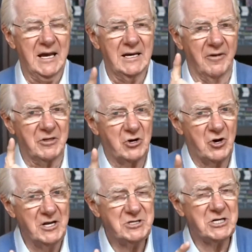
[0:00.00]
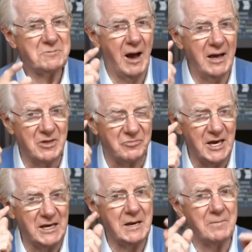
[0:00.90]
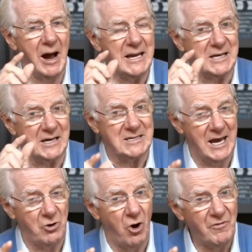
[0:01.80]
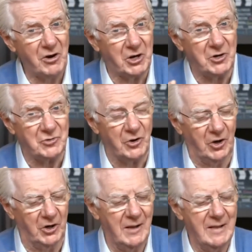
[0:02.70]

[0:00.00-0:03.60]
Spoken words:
Now, the conscious mind, the thinking mind, can take over control.